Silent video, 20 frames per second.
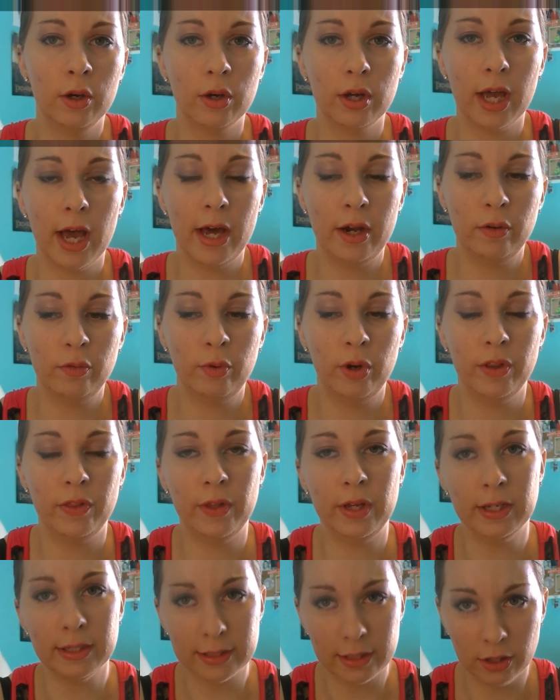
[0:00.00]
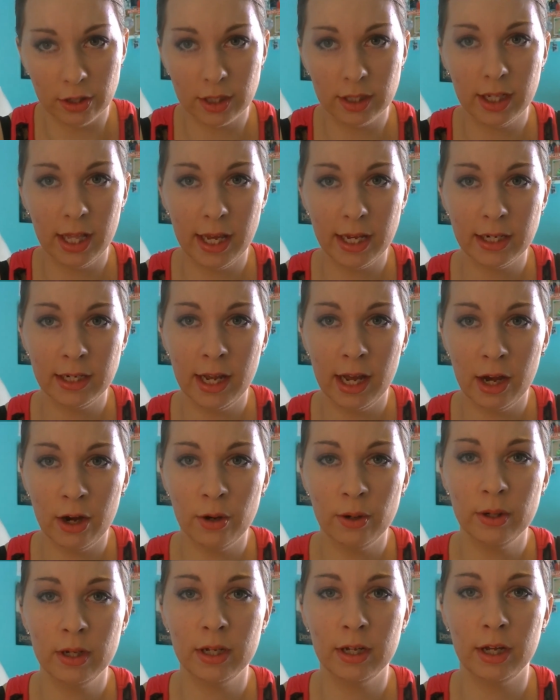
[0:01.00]
kind of what things look like
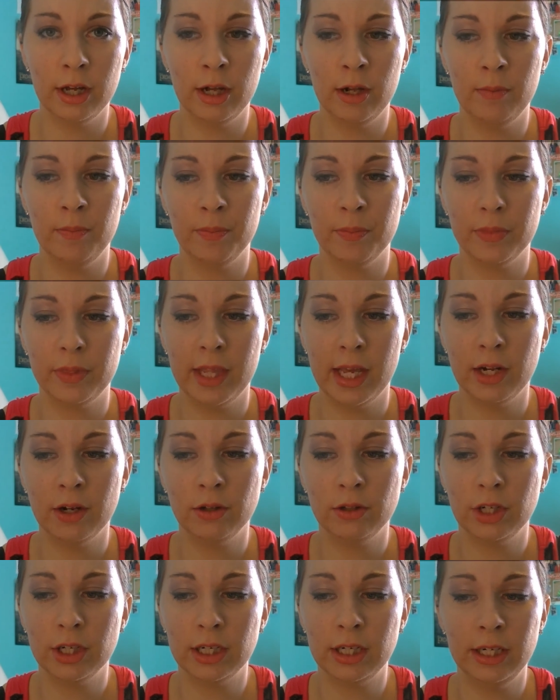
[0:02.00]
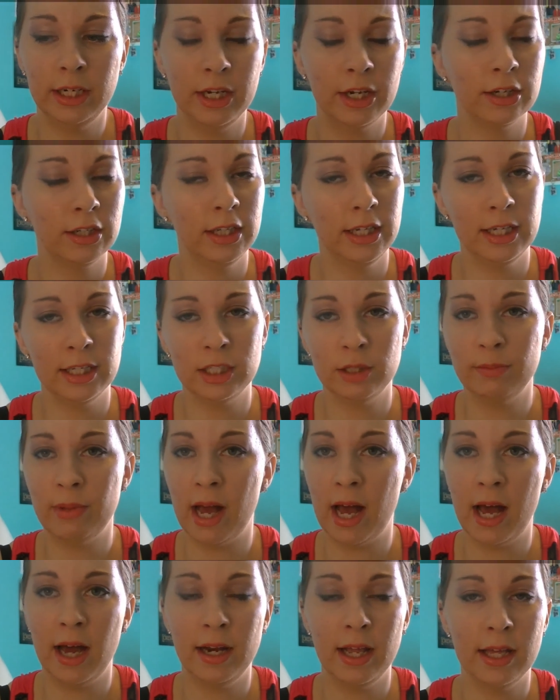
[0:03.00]
now. They don't look nearly as
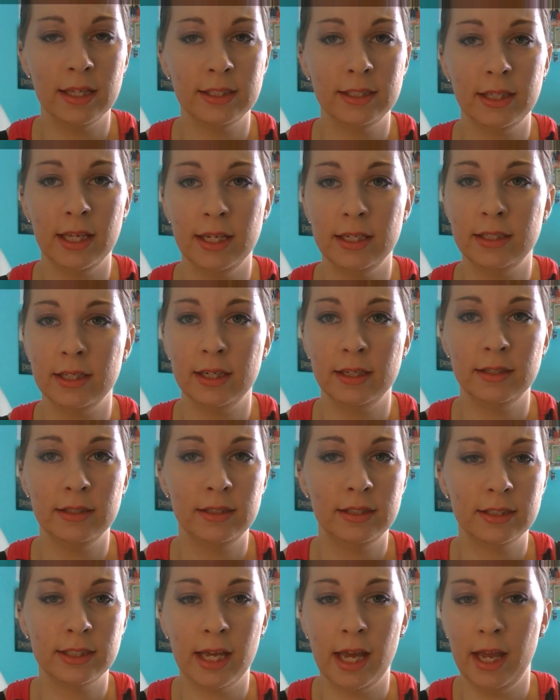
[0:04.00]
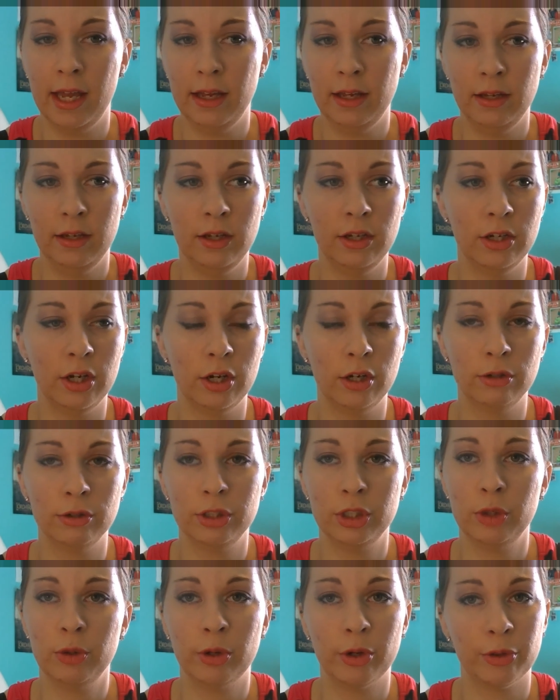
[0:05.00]
bad as they did, say,
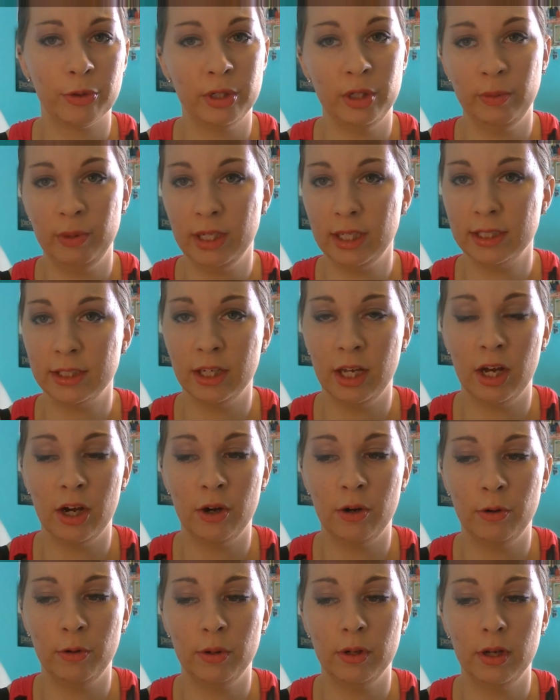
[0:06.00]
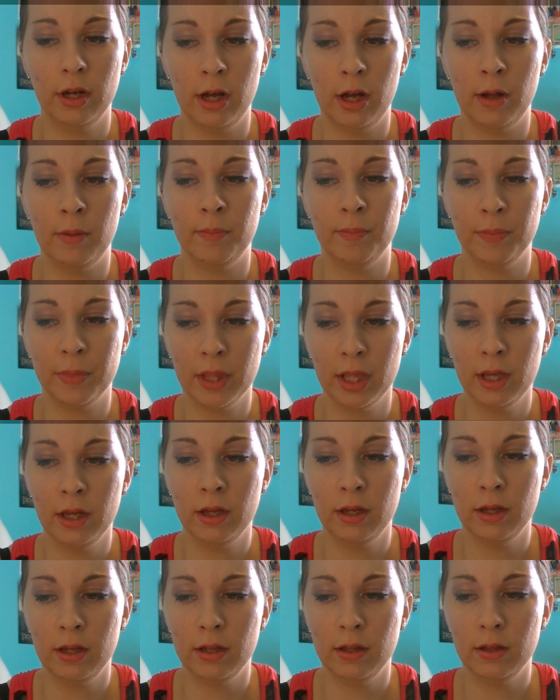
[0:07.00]
2 or 3 weeks ago.
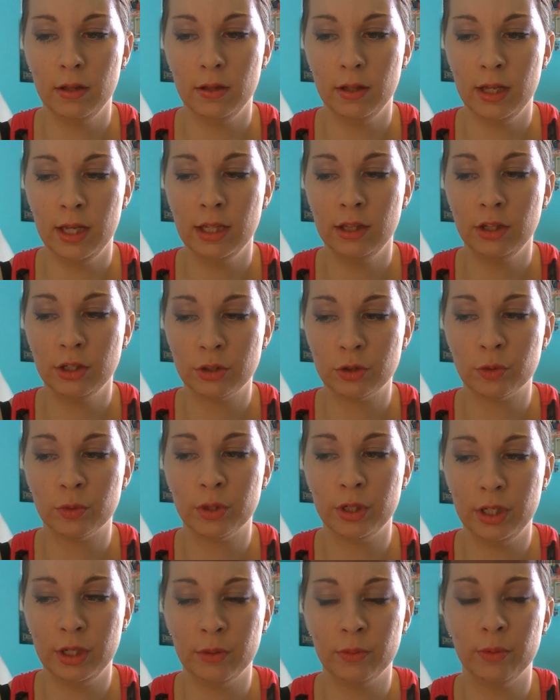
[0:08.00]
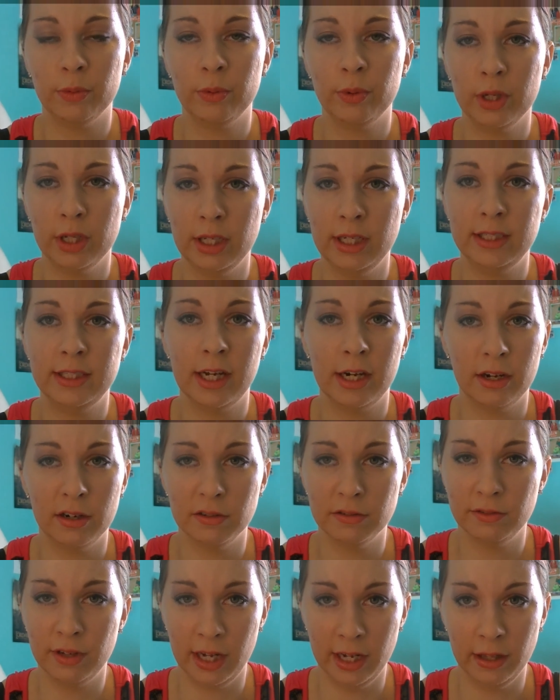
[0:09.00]
It looked really, really
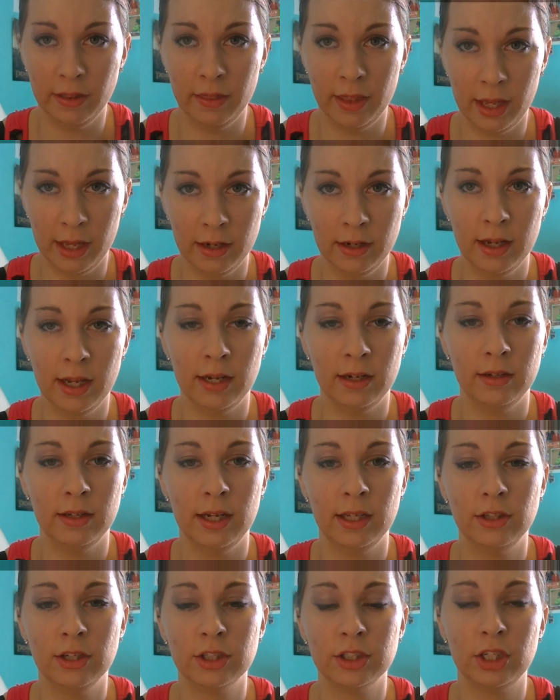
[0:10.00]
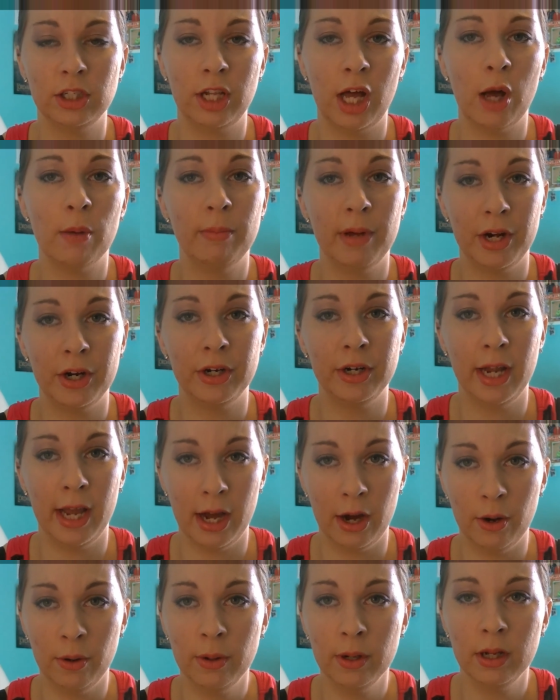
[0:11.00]
terrifying then, and it looks a lot better
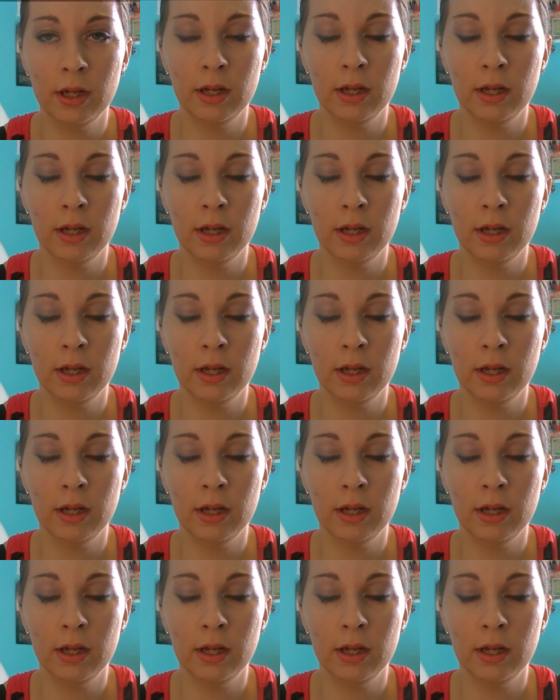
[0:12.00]
now.